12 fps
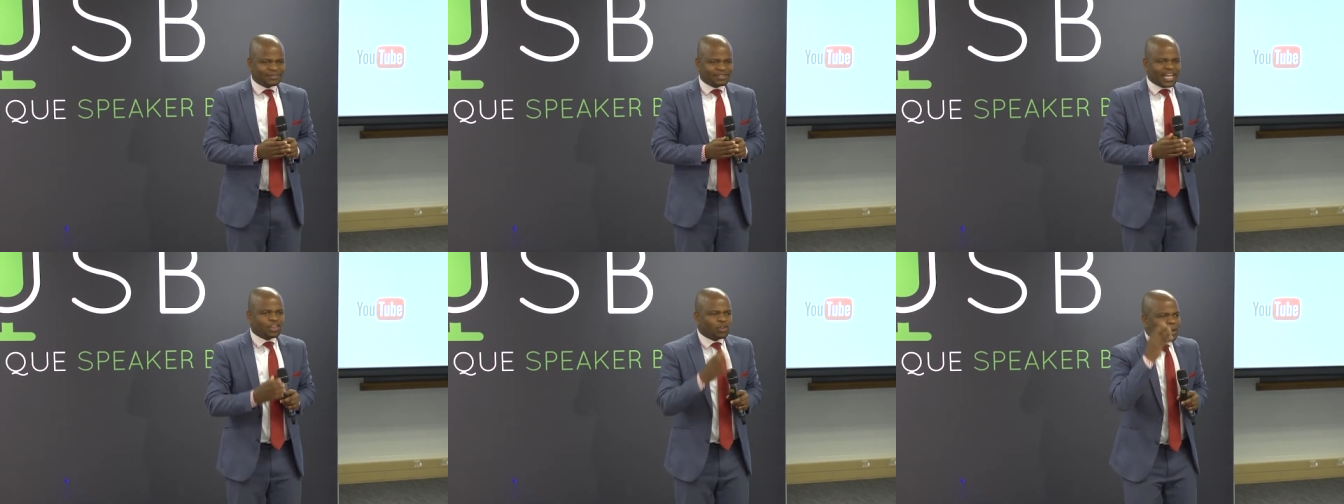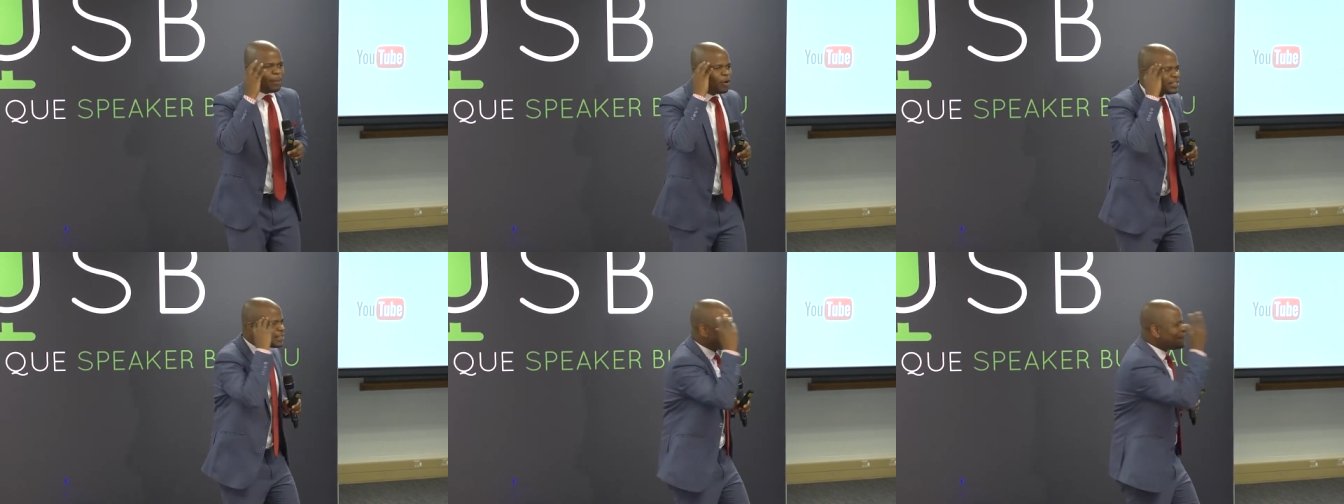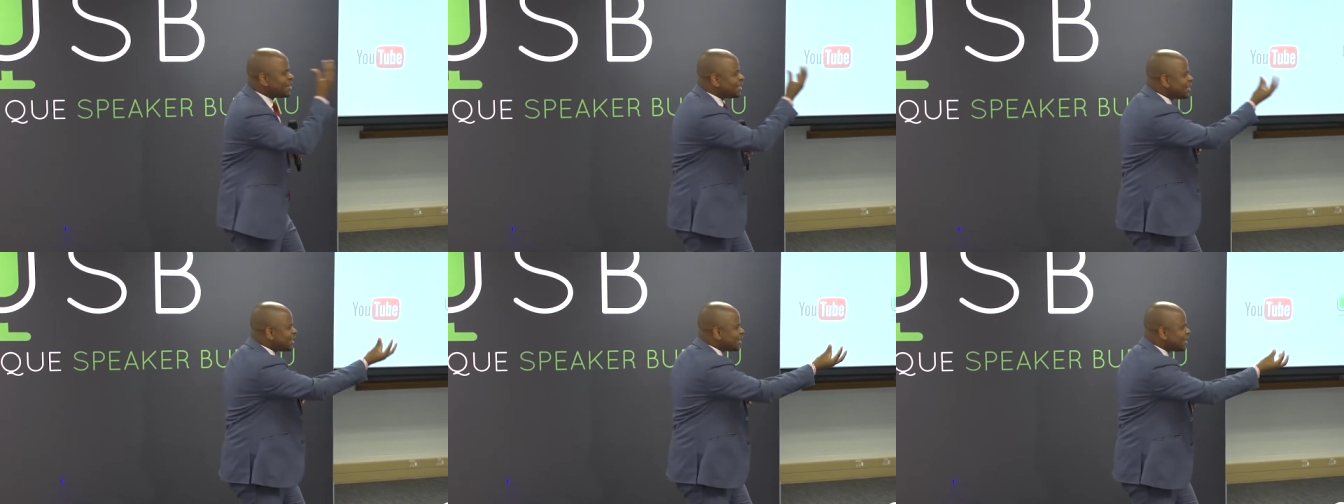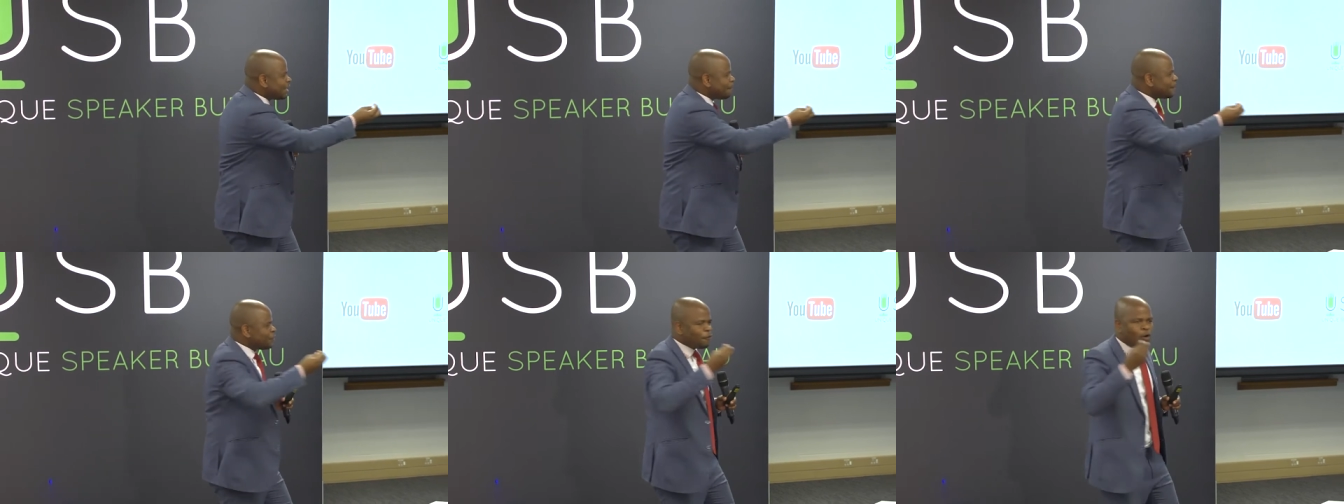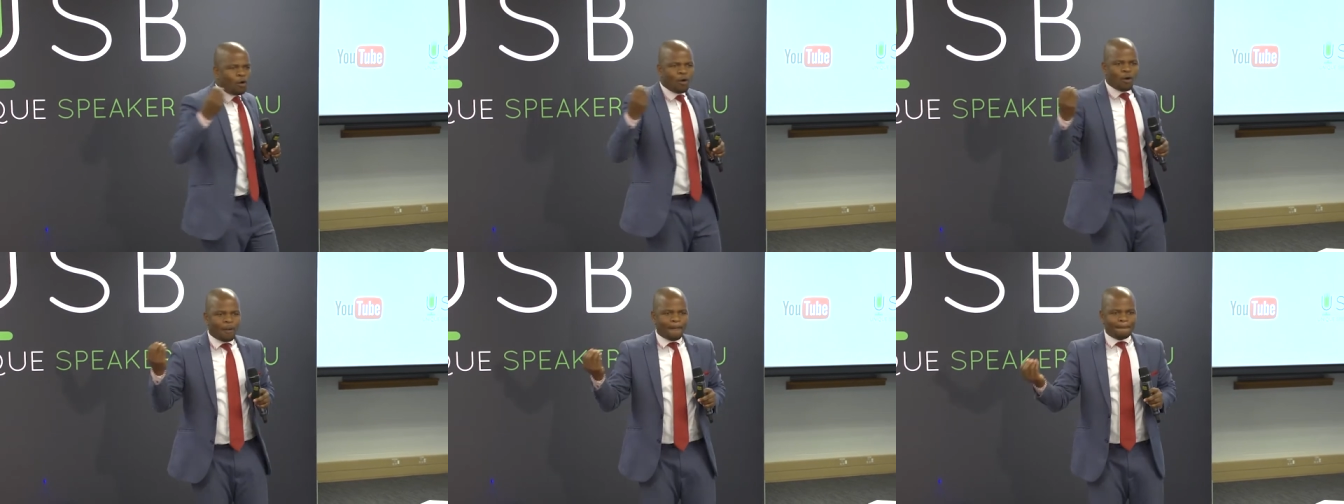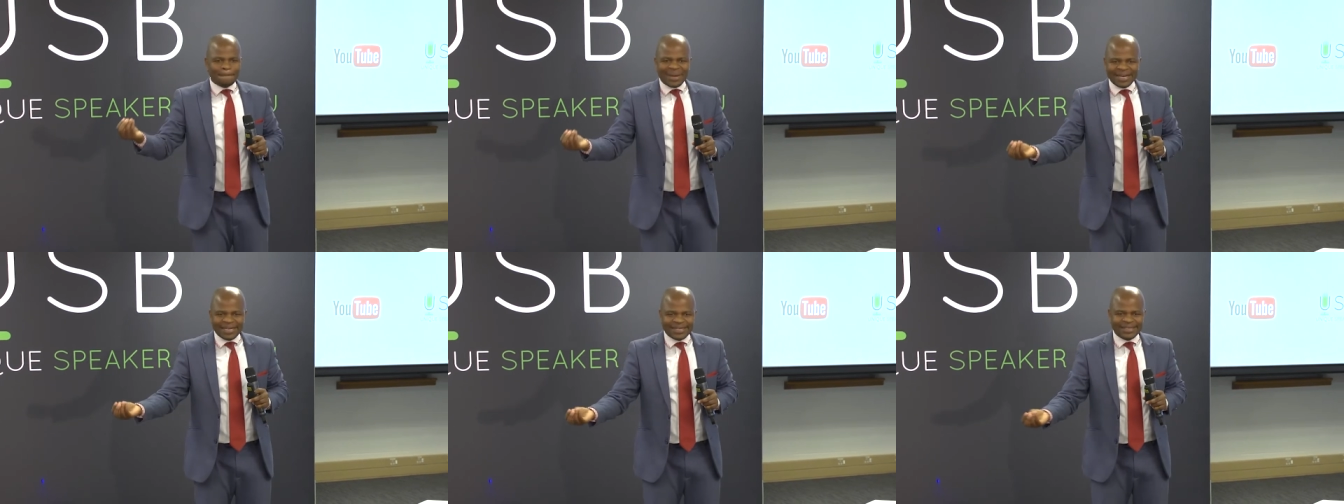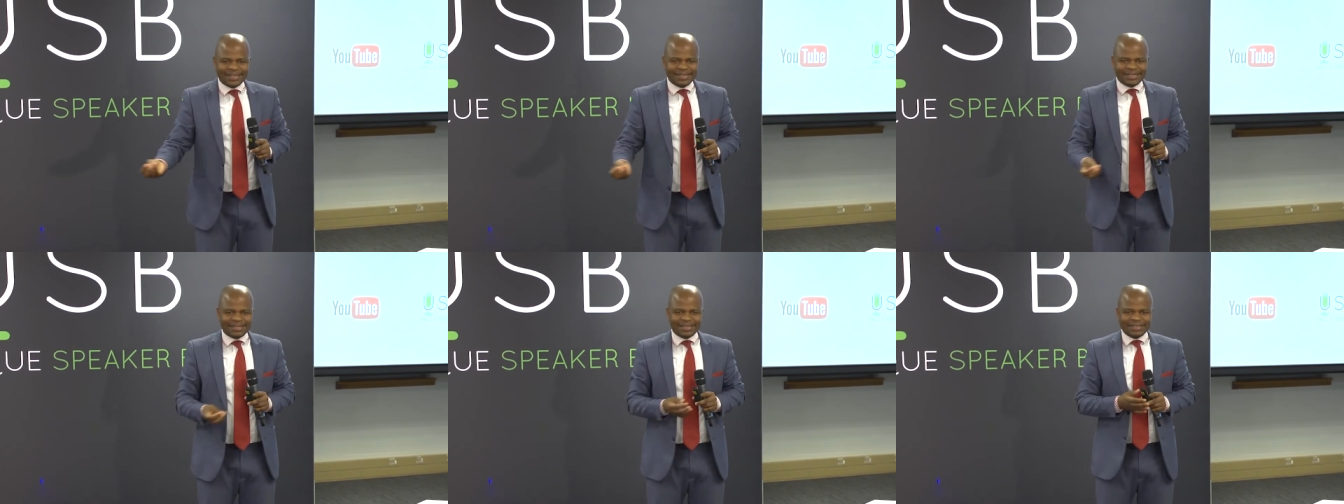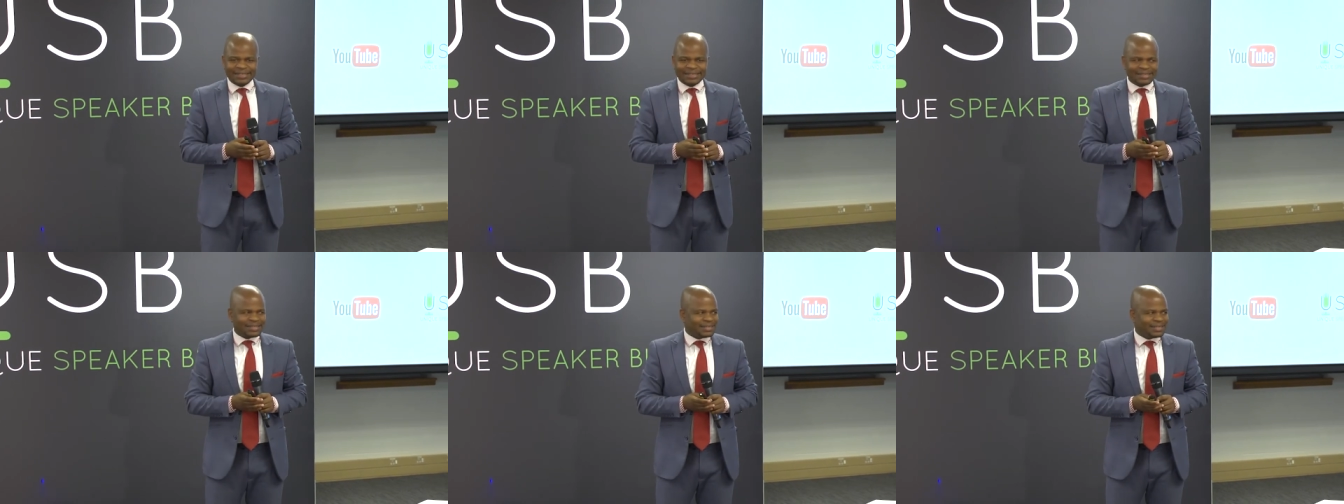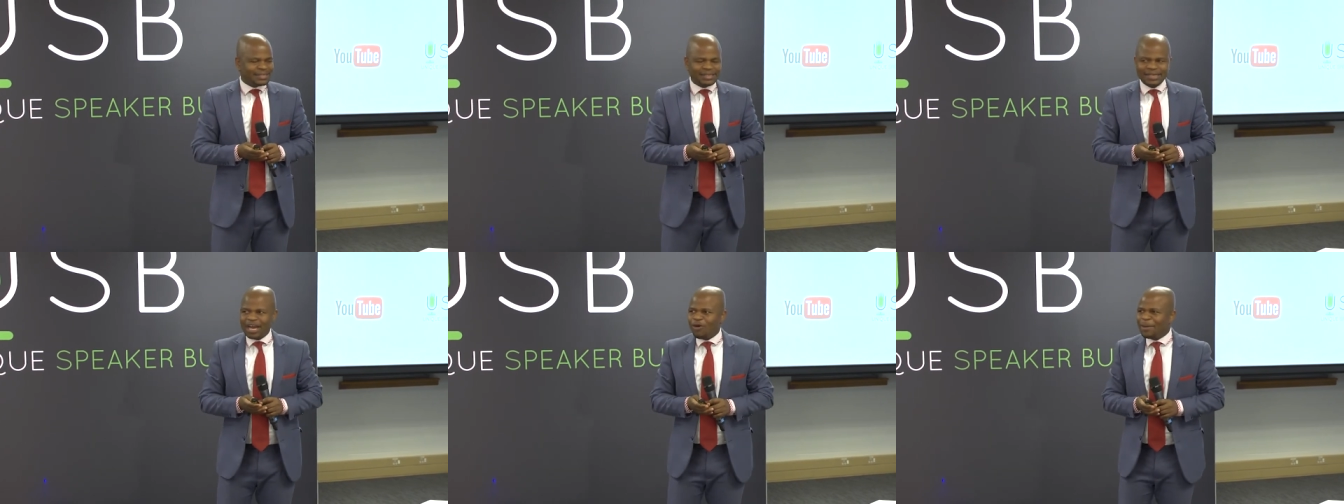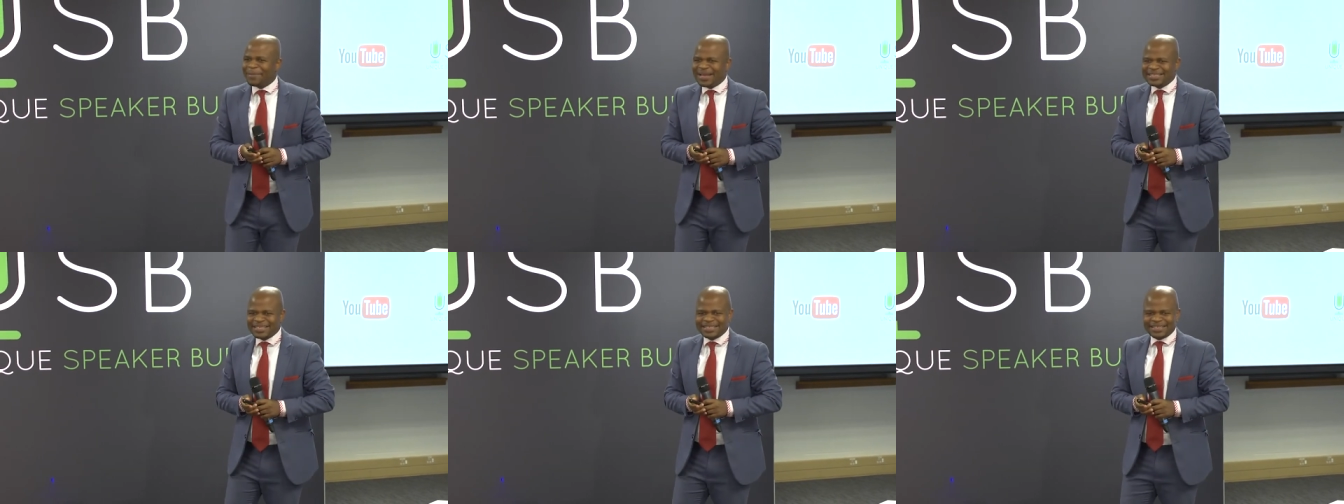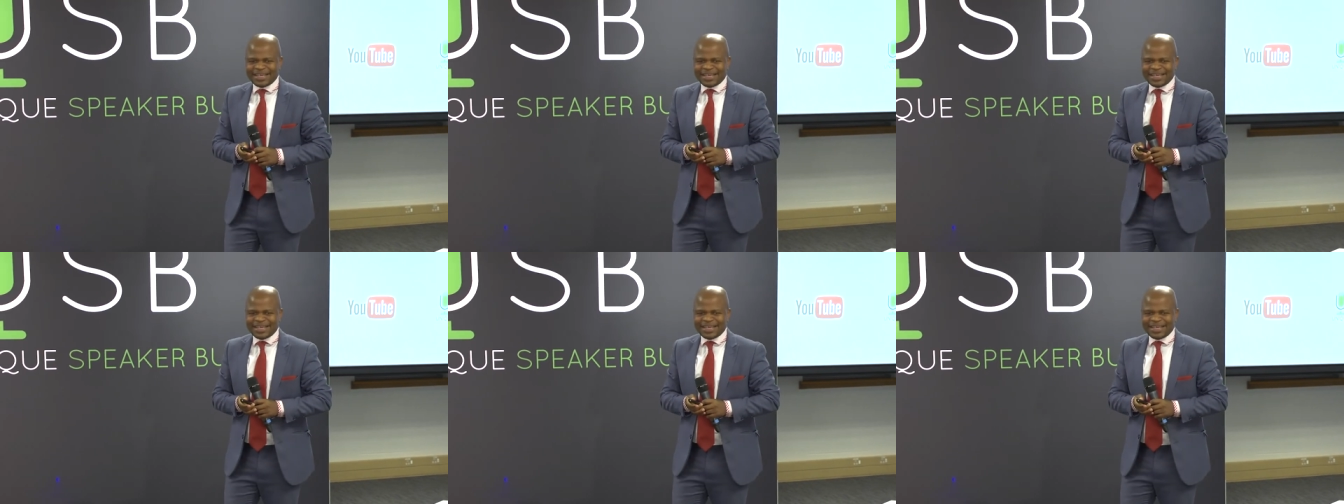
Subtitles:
They thought about meaning before money. How amazing is